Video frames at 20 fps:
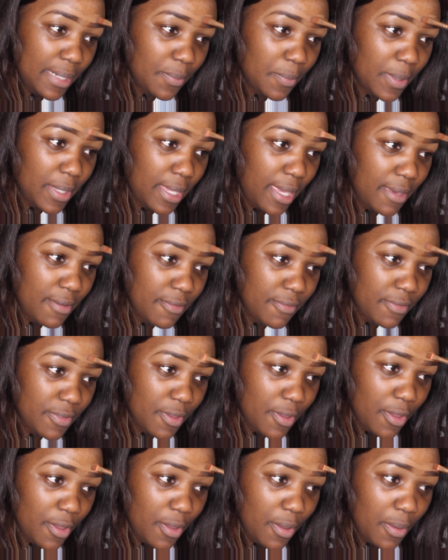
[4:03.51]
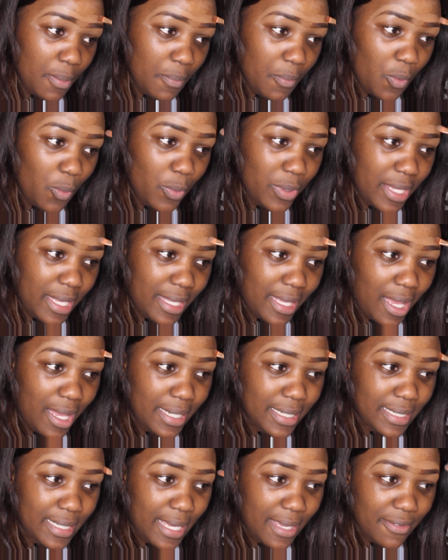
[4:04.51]
we gave them, or they
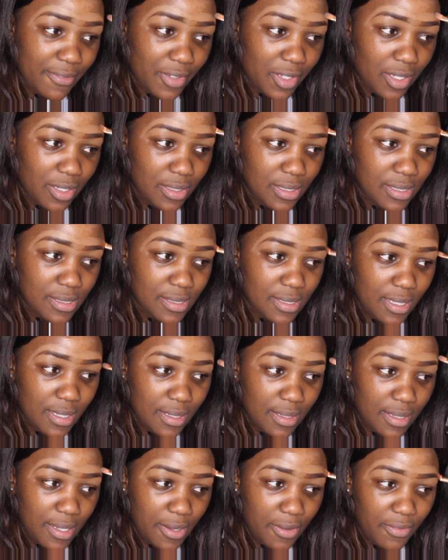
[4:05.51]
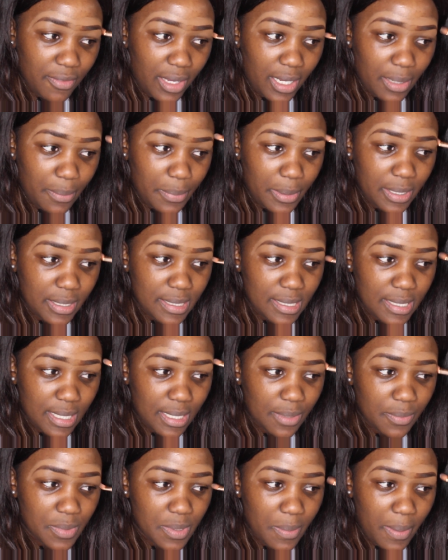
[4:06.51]
kind of gave us, their availability,
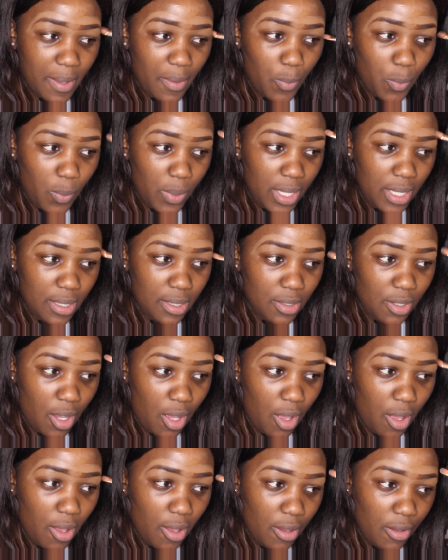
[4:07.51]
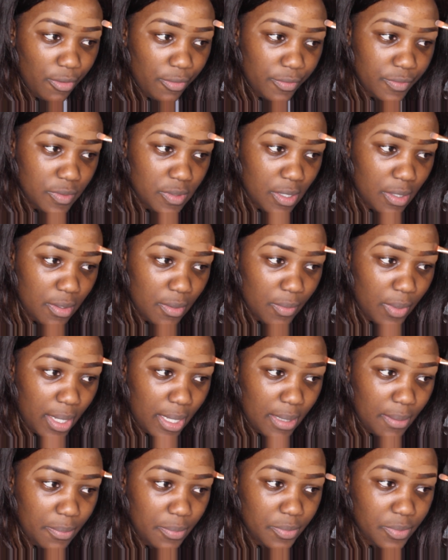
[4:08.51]
and it was about a week and a half, so they were
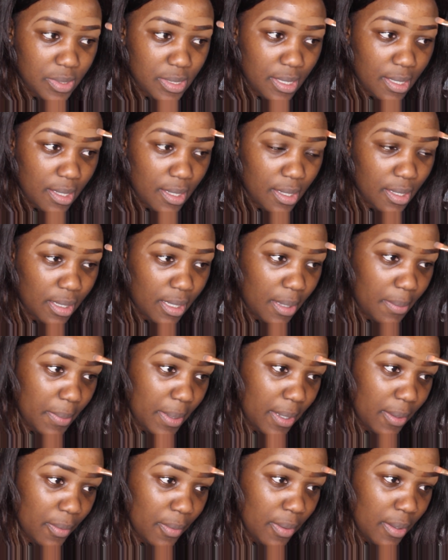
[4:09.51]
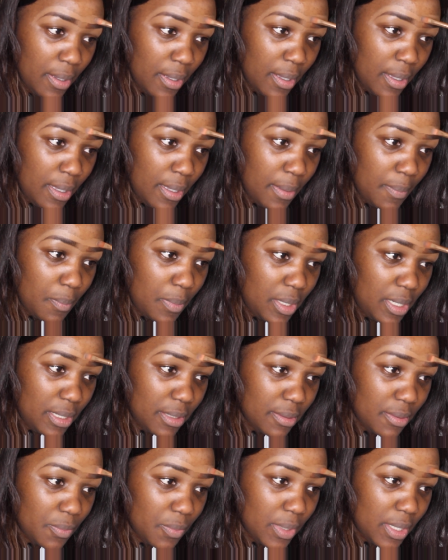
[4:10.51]
able to come out middle
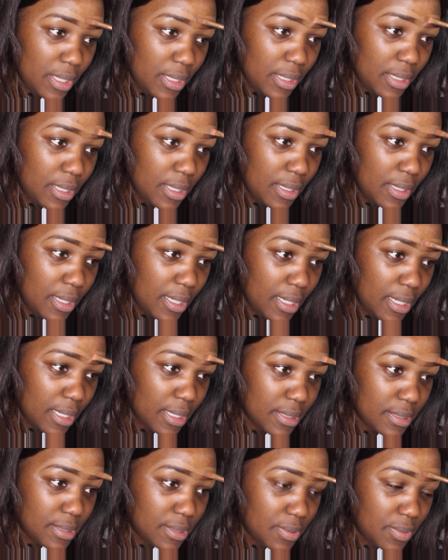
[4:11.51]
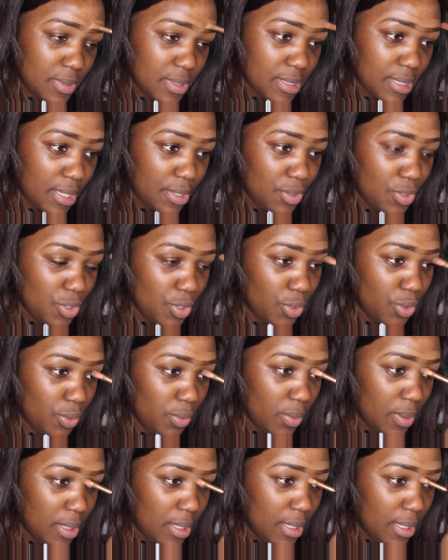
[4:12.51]
of the week as soon as they knew.